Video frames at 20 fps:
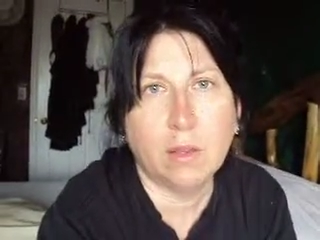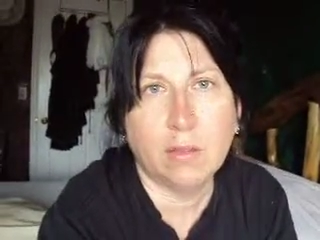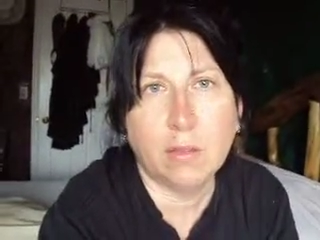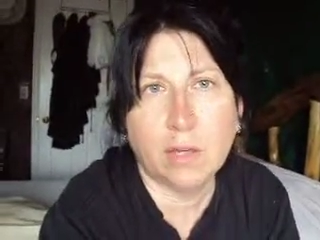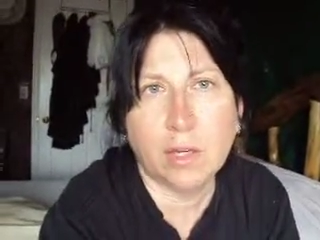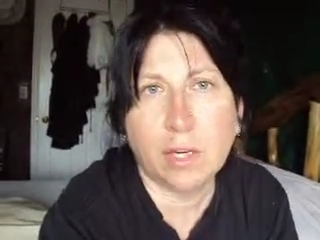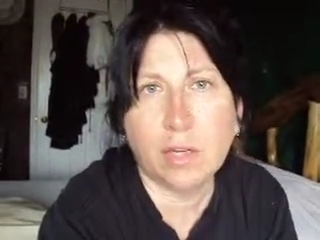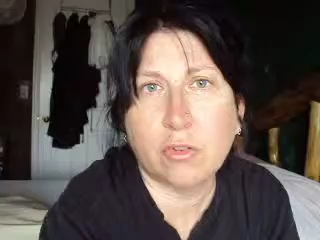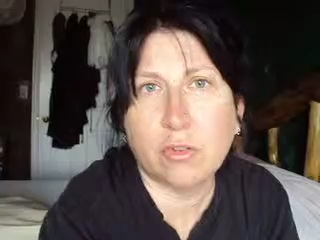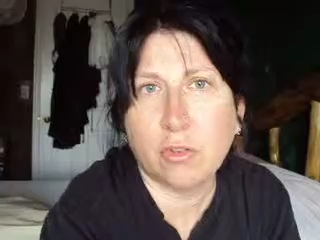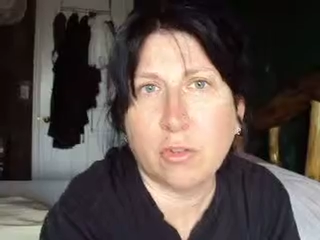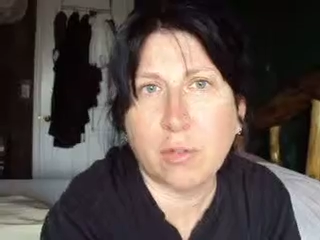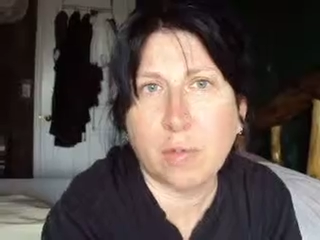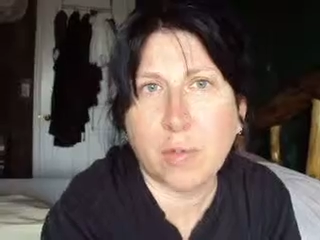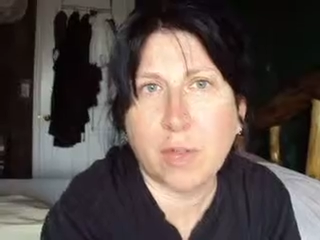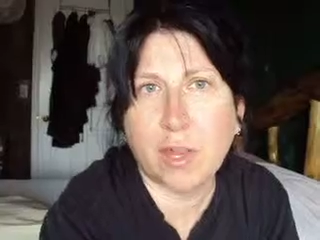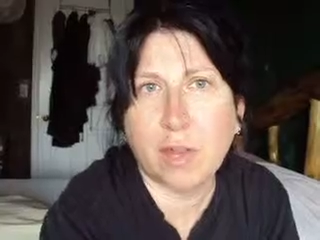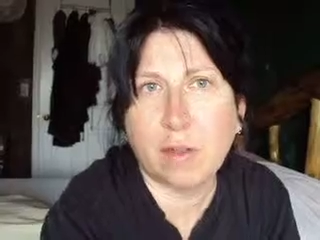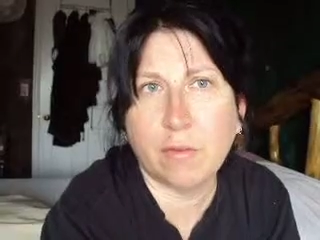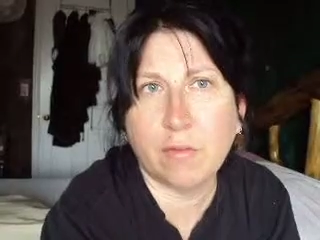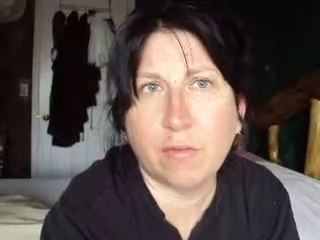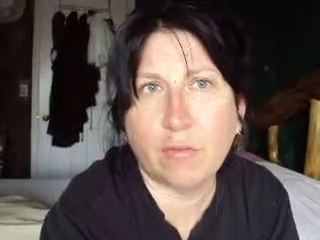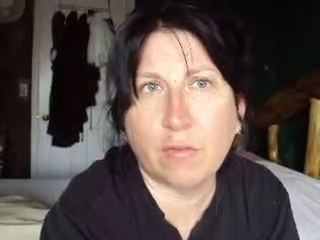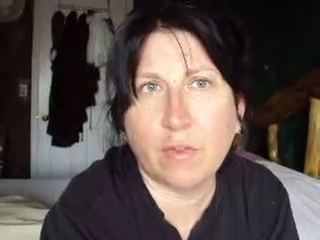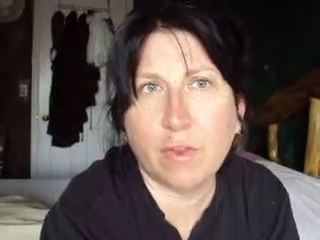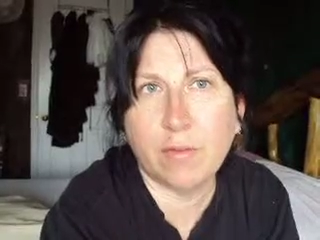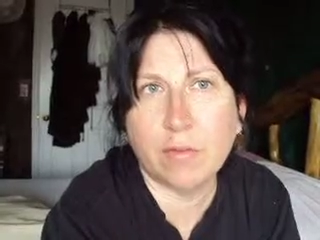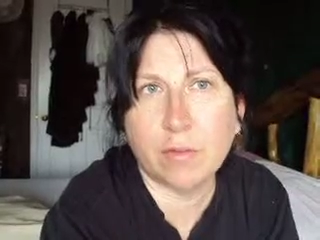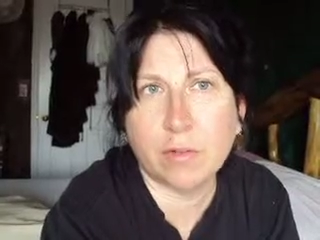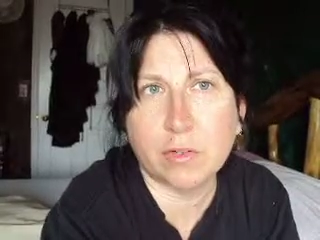And then I told him I have a
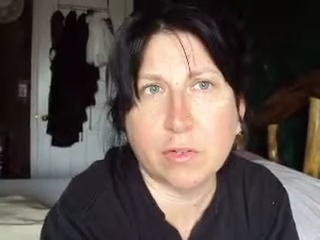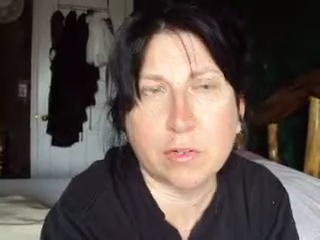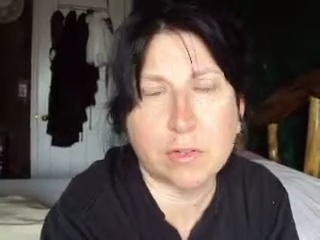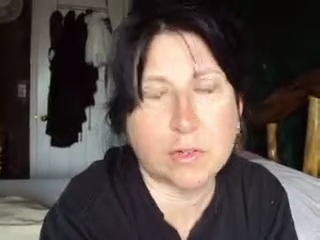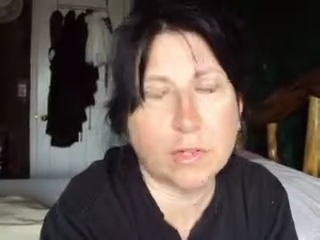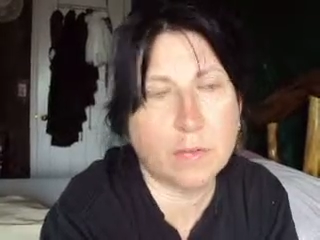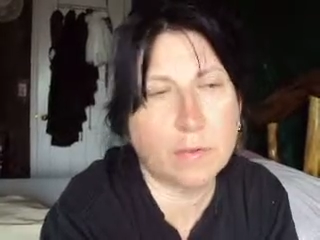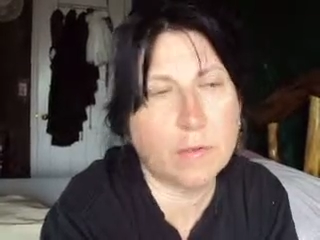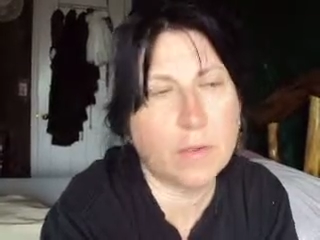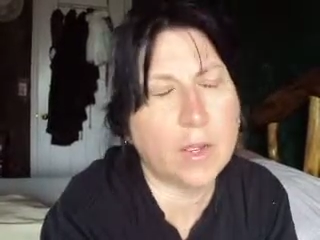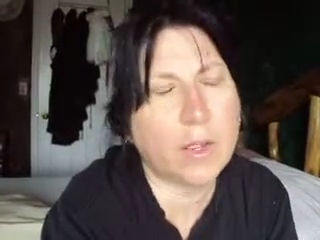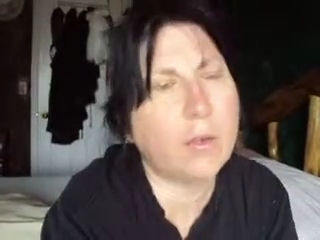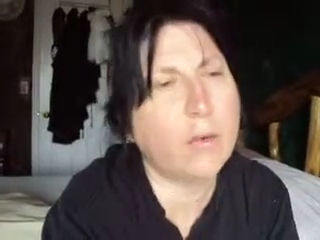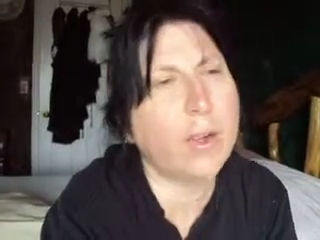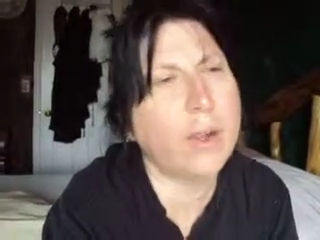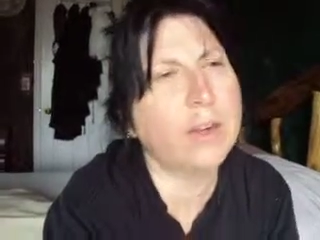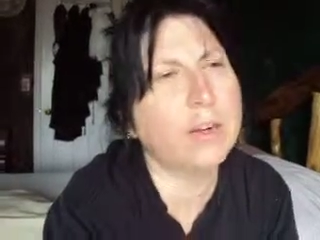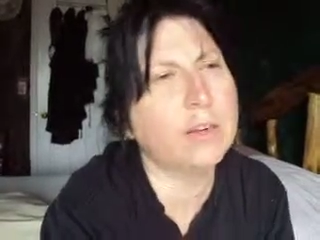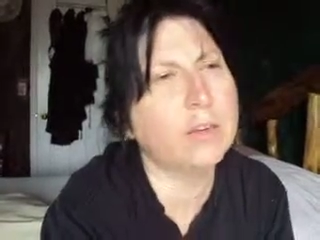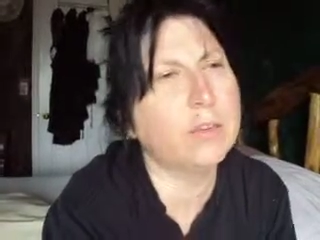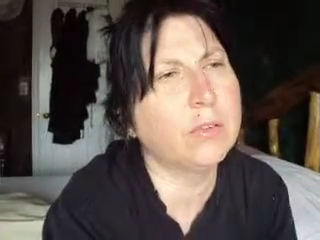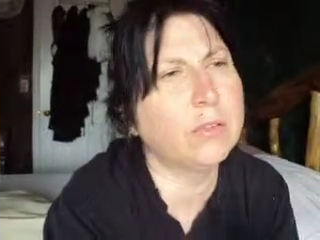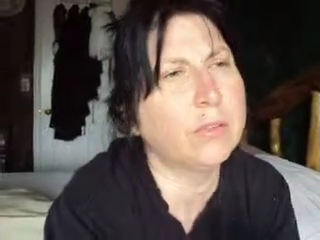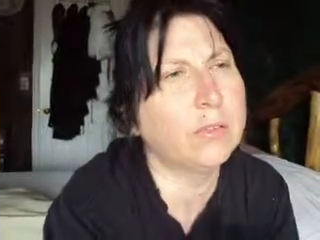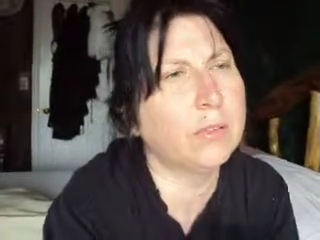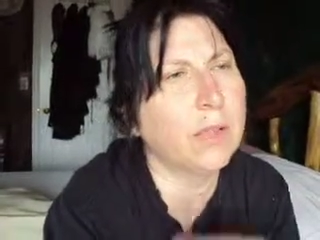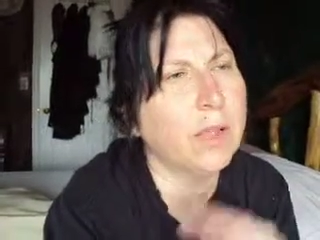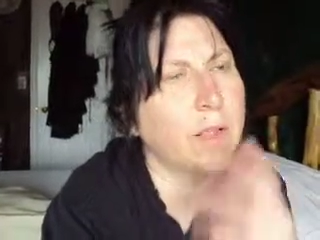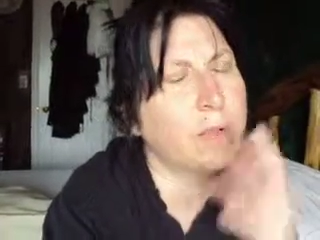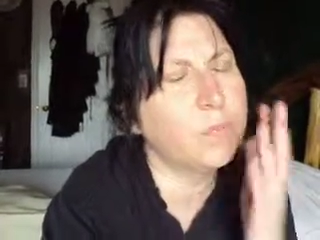fever and stuff. Oh, I already
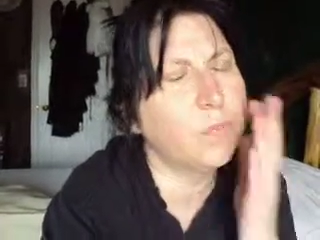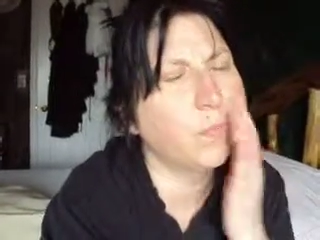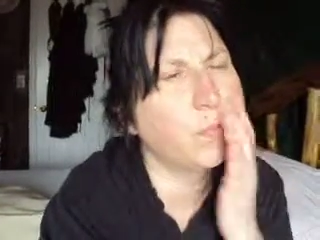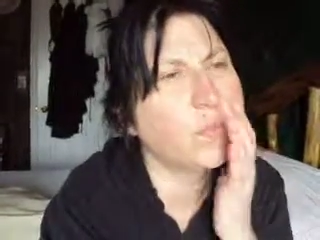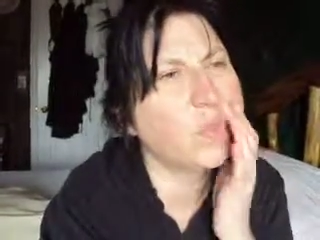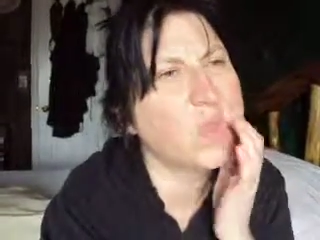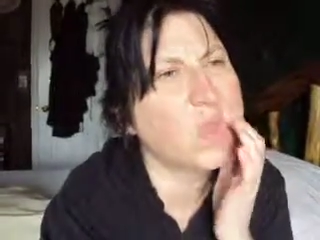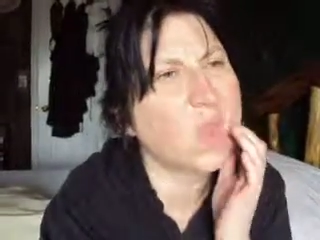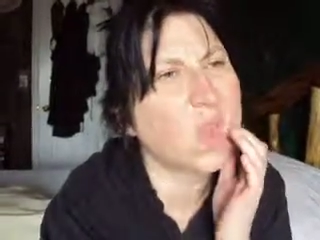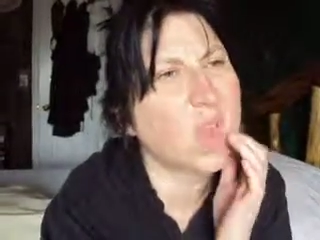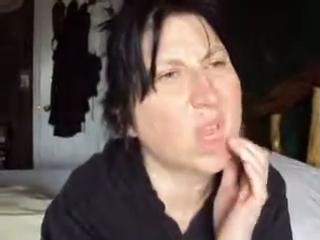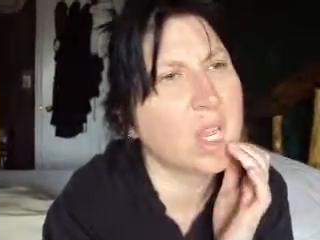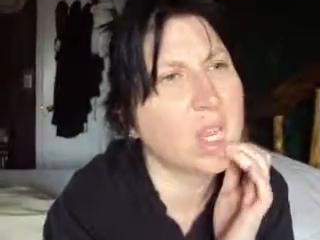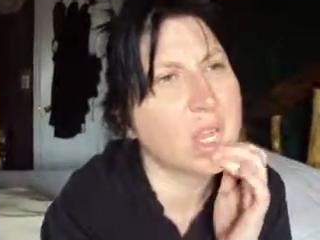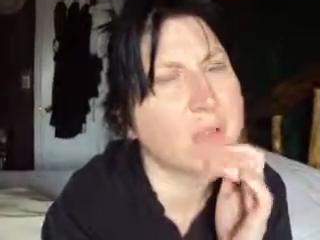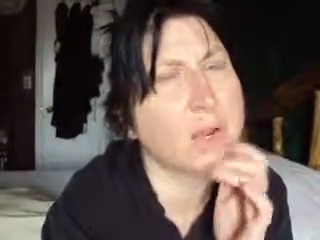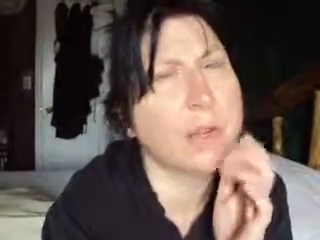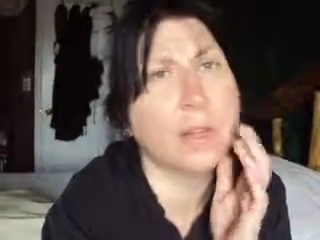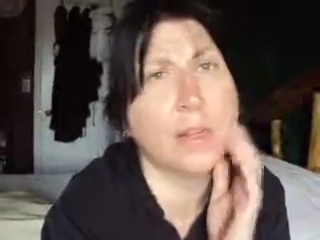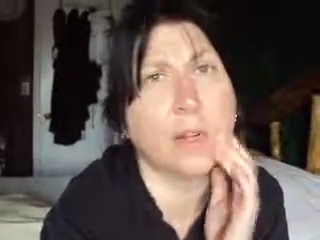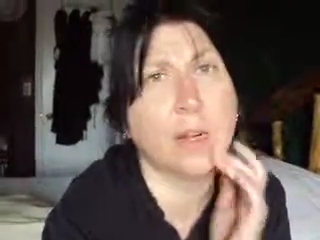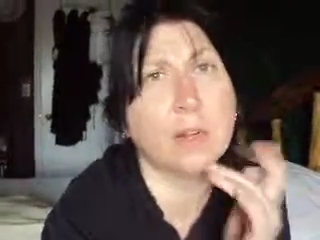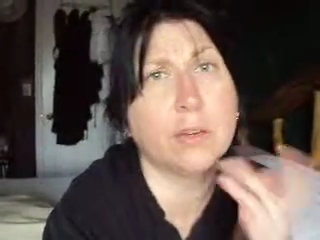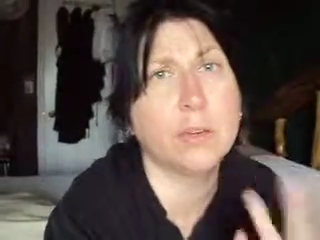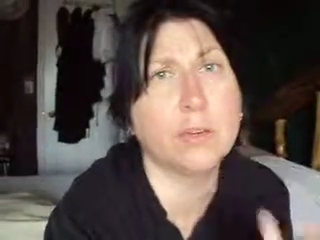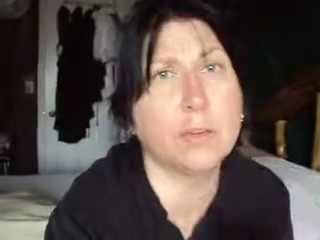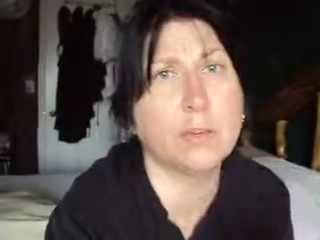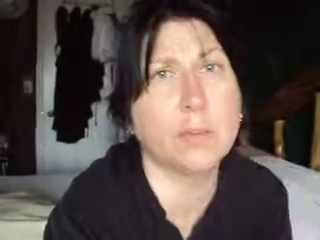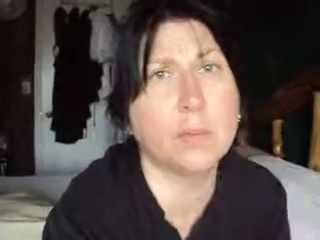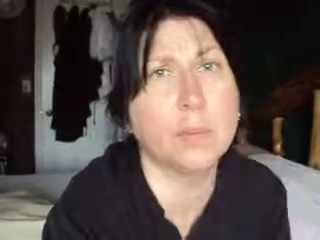told that. And then I
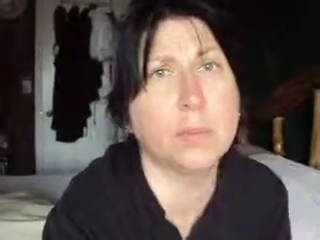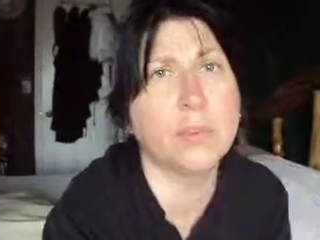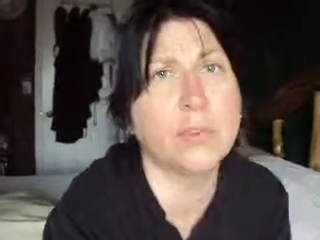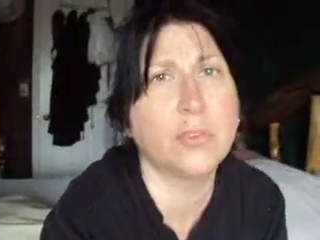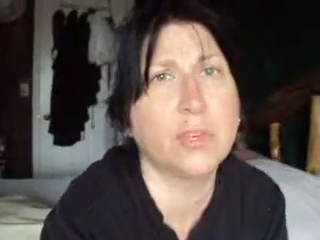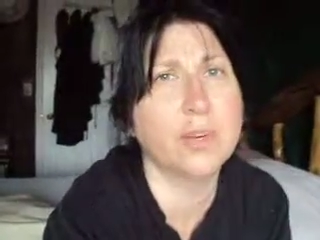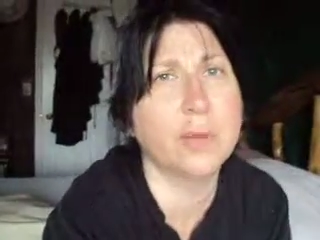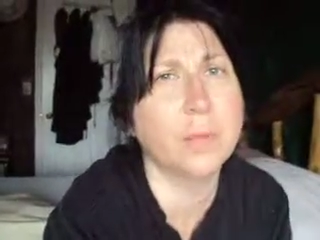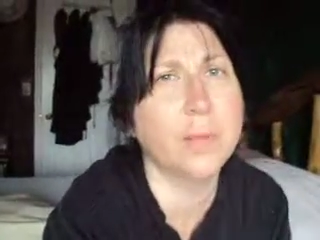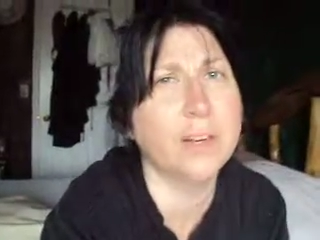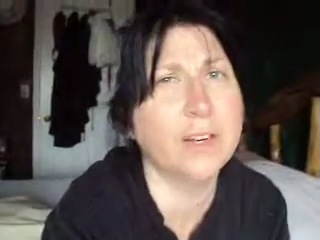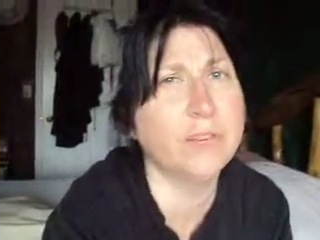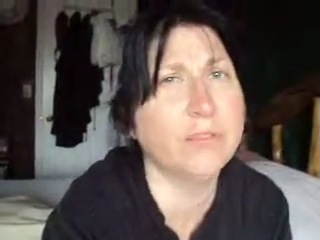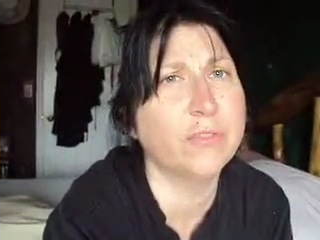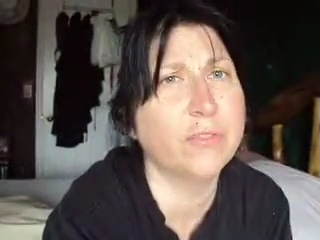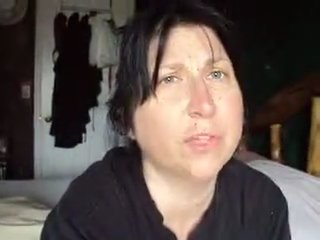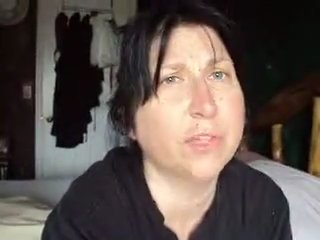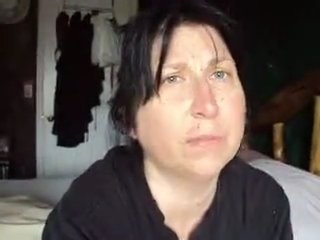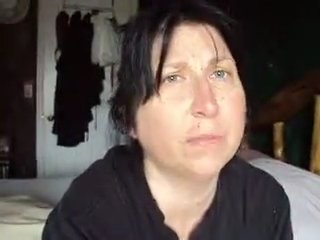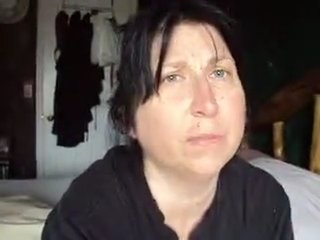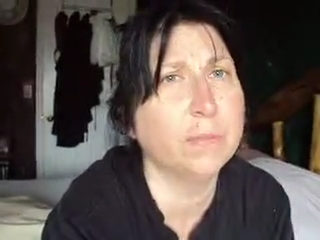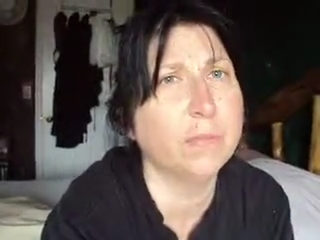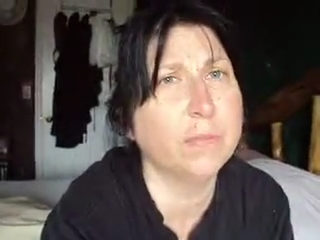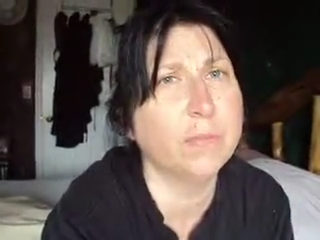took some acetaminophen.